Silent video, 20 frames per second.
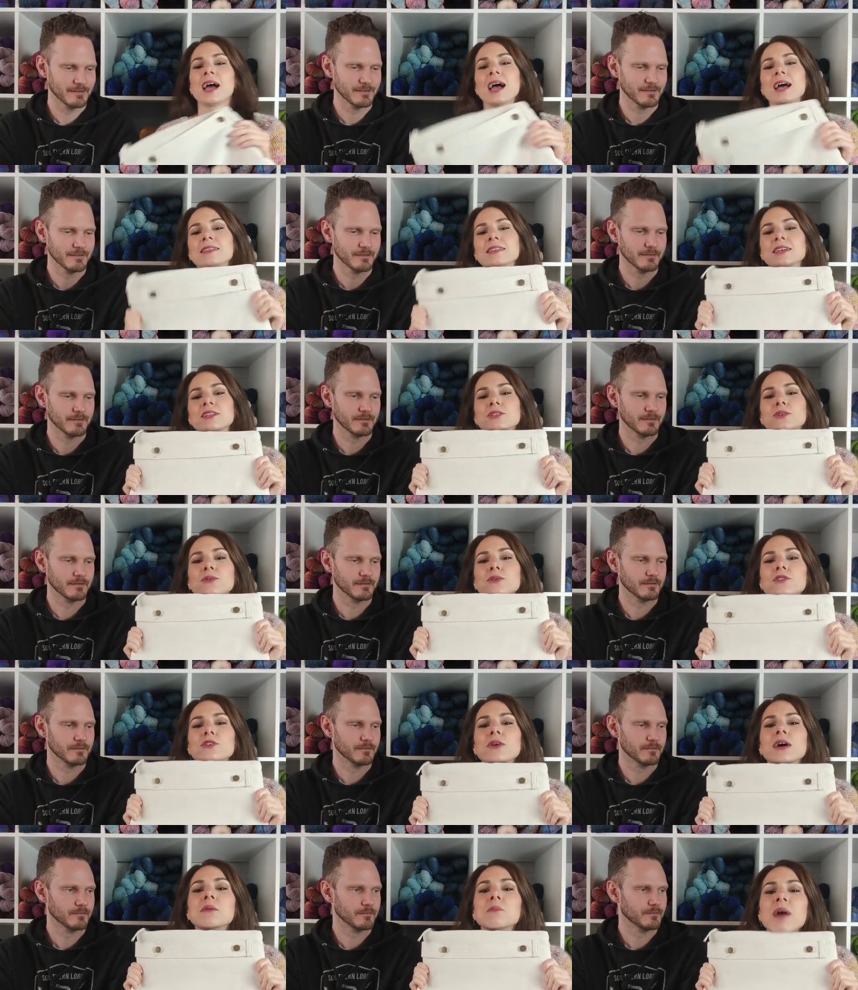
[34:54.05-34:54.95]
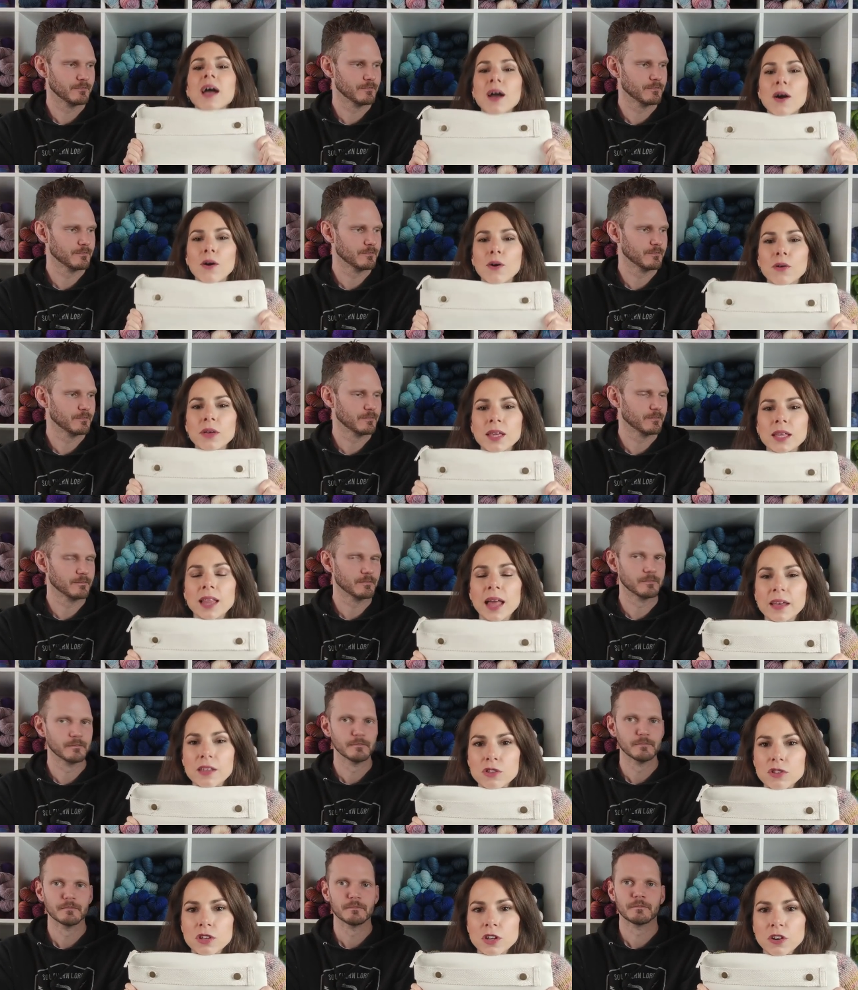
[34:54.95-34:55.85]
Speaker 1: As I told you, I met Joji
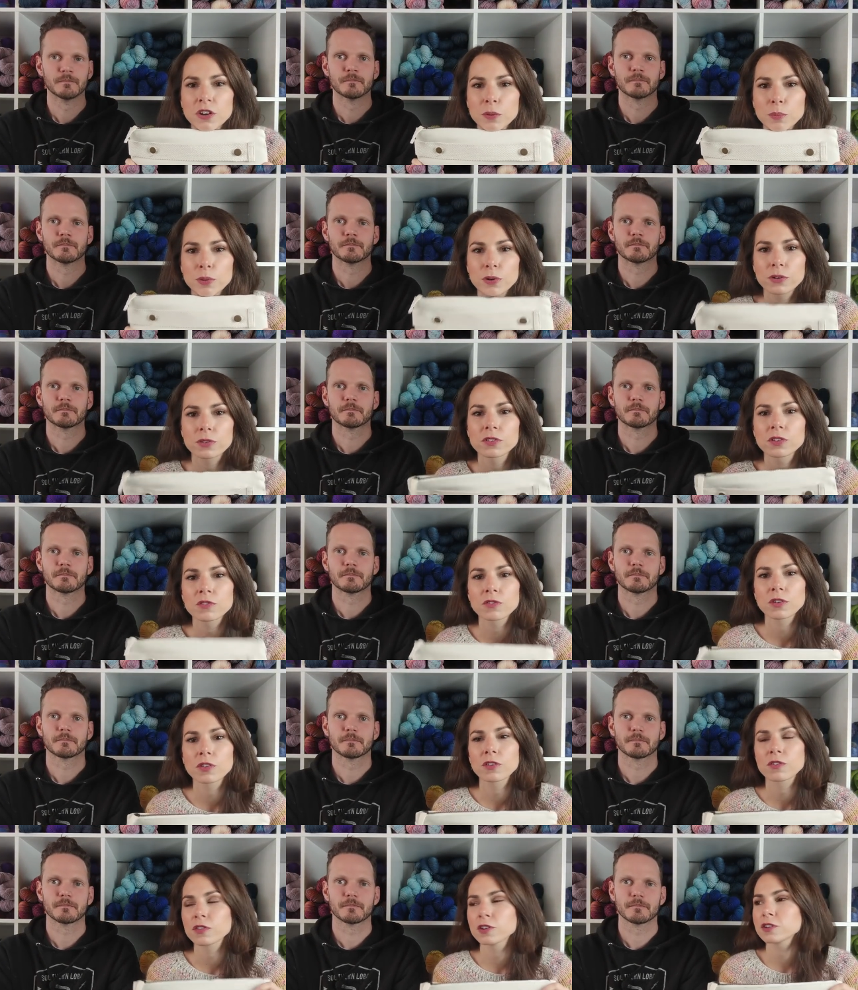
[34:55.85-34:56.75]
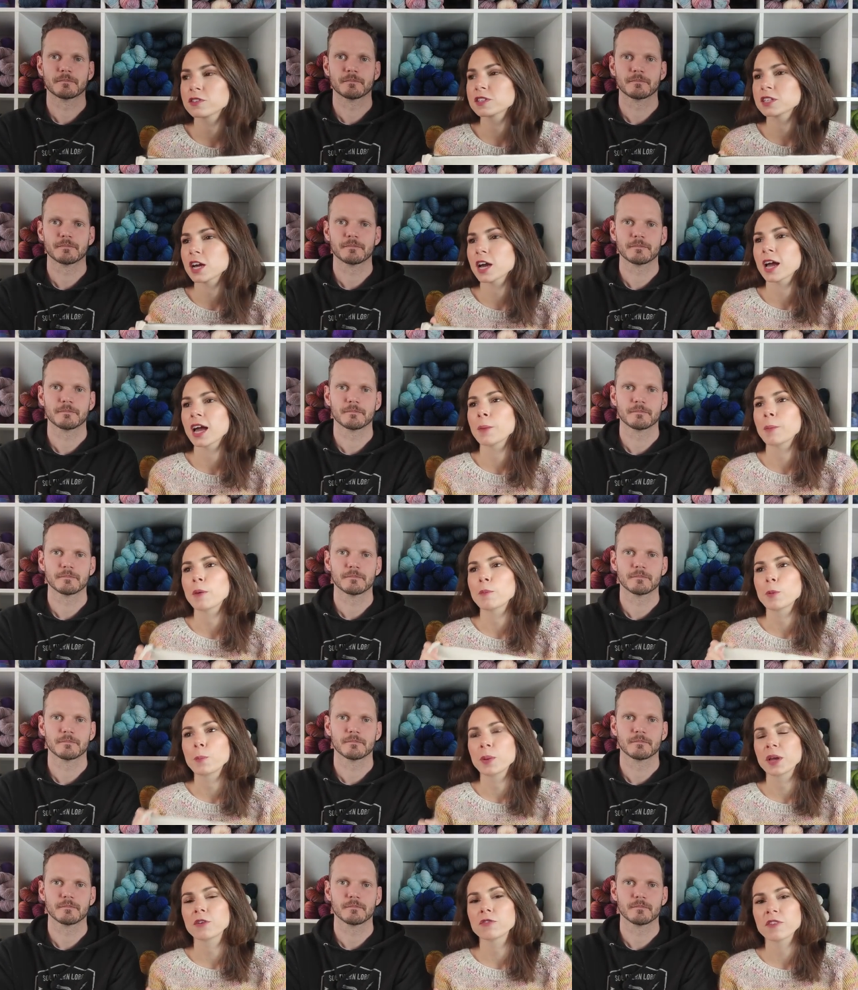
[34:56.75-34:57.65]
last year in person for the first time. I'm
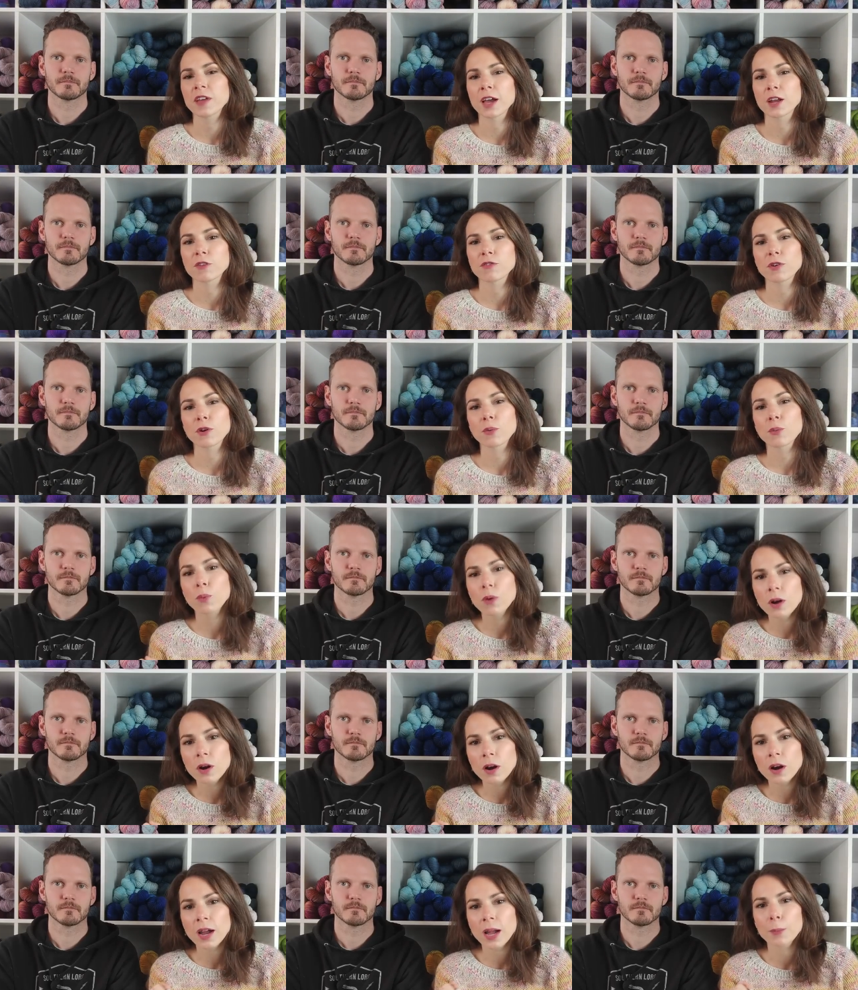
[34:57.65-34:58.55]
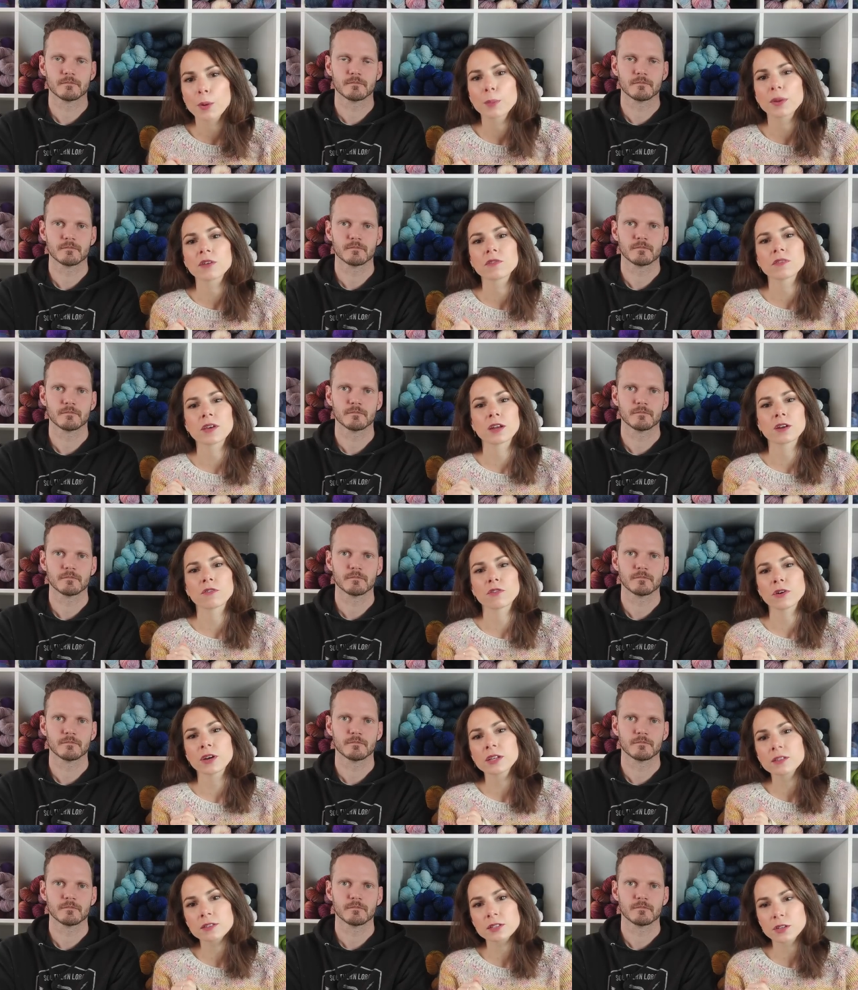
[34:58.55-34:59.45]
a big fan of her work. I'm a big fan of
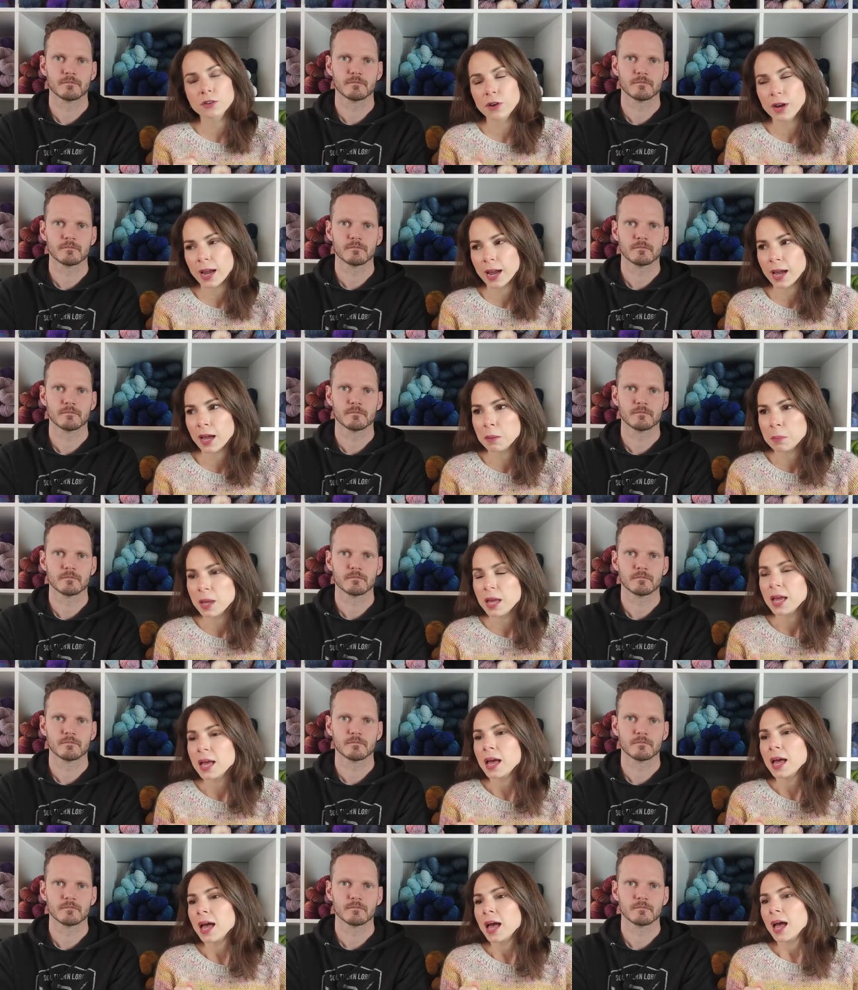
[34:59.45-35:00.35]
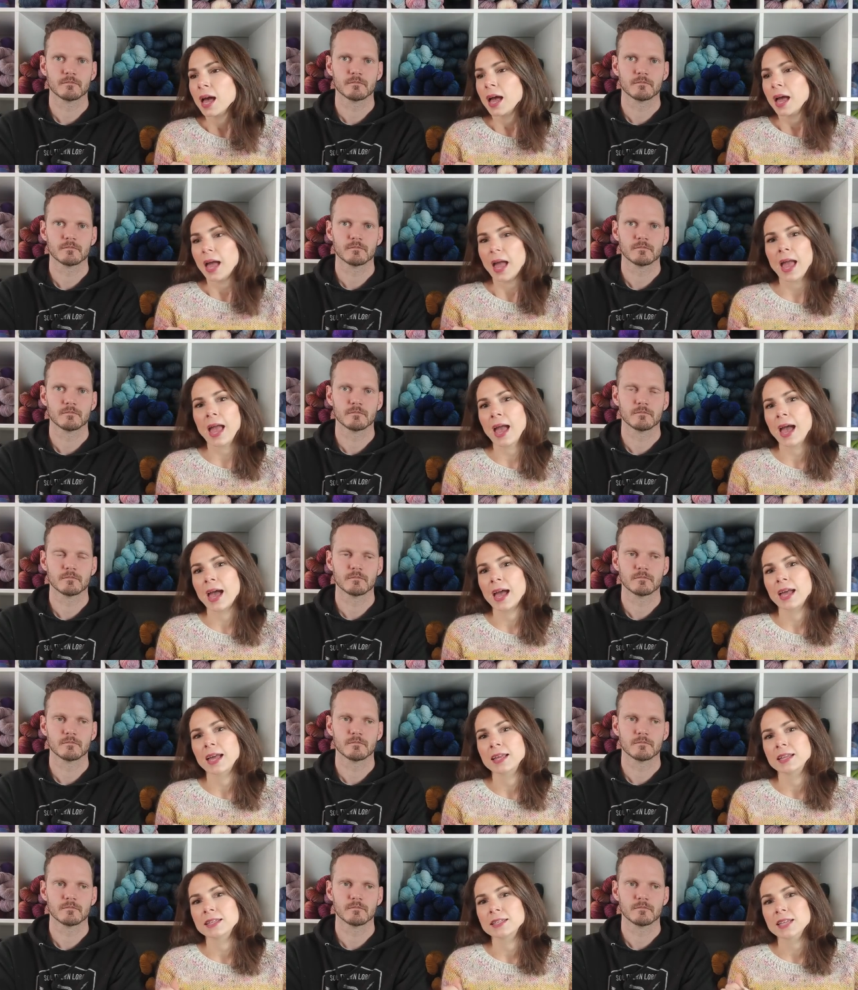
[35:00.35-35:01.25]
her Instagram,
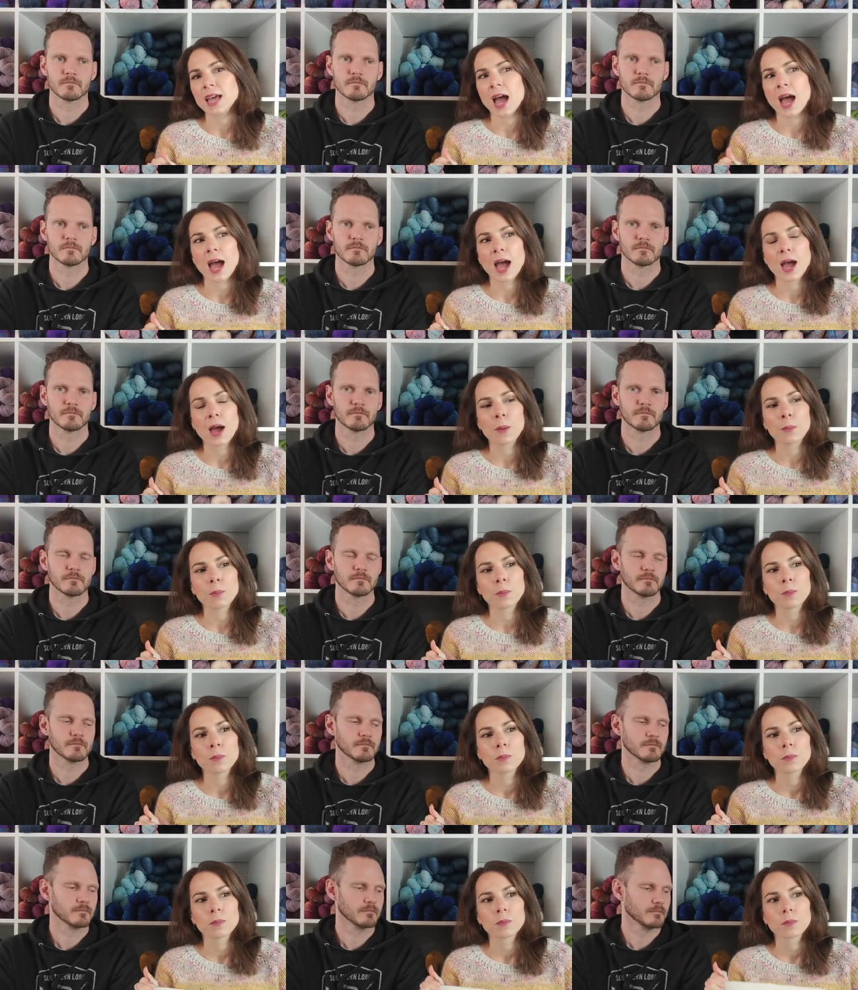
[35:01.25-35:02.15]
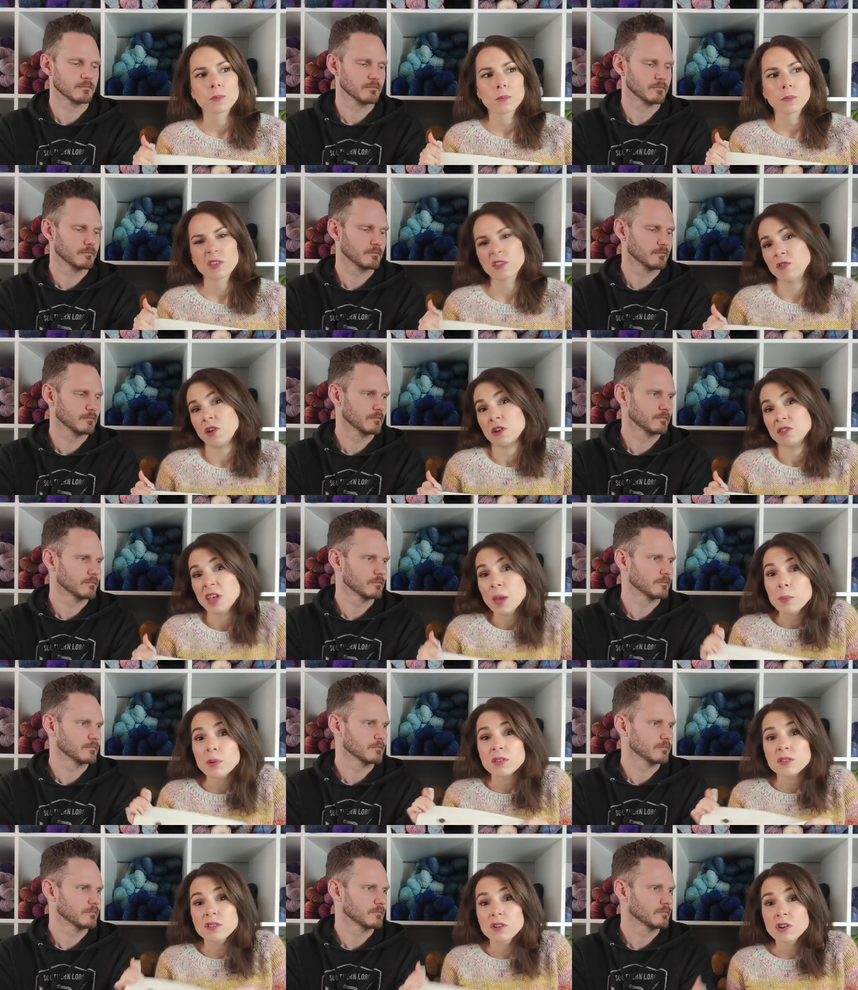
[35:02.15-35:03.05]
and um, as far as
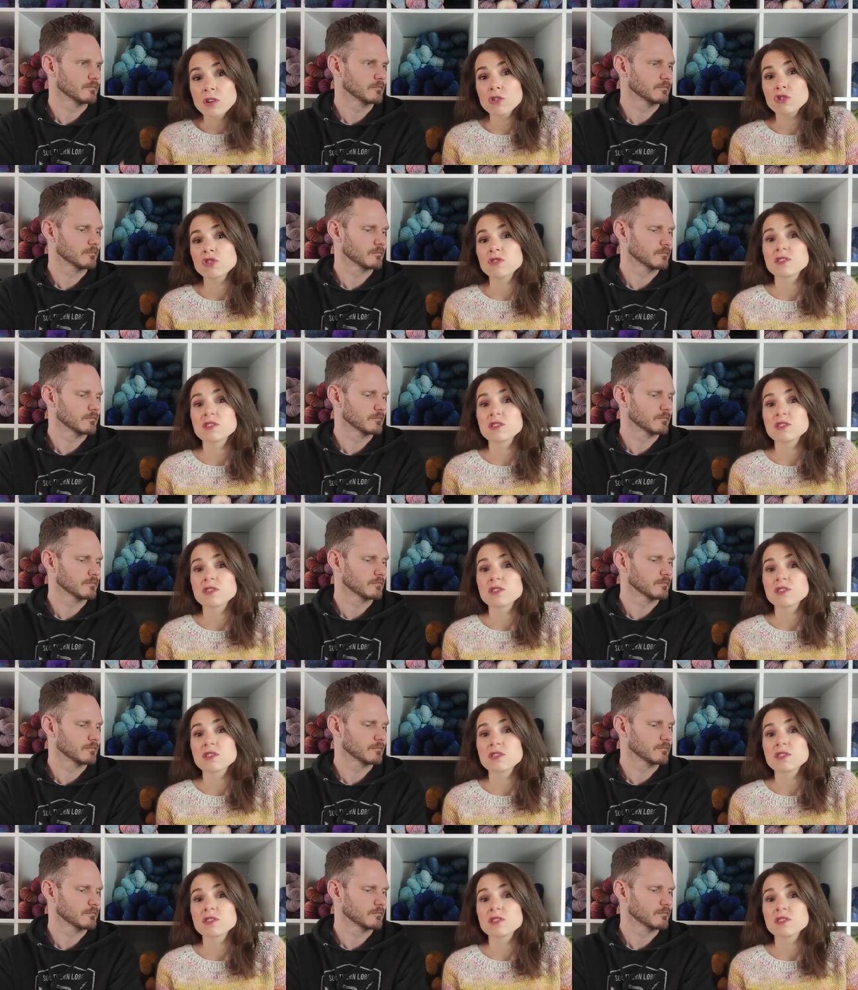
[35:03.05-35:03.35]
I'm concerned,